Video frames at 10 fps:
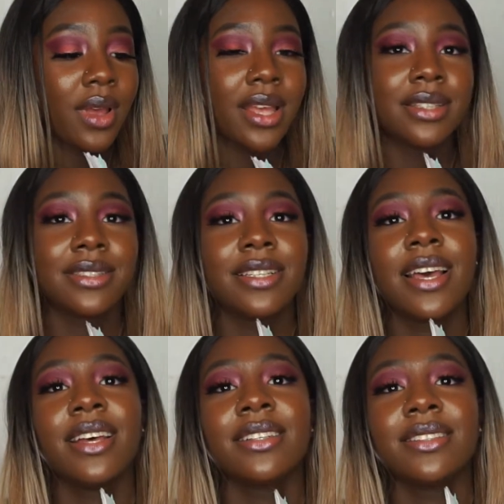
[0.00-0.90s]
And
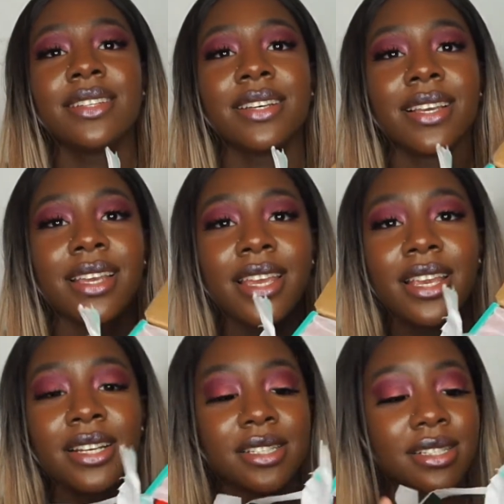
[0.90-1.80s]
then
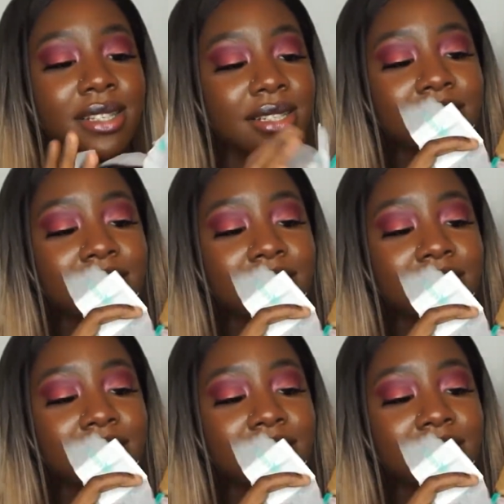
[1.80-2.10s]
here's the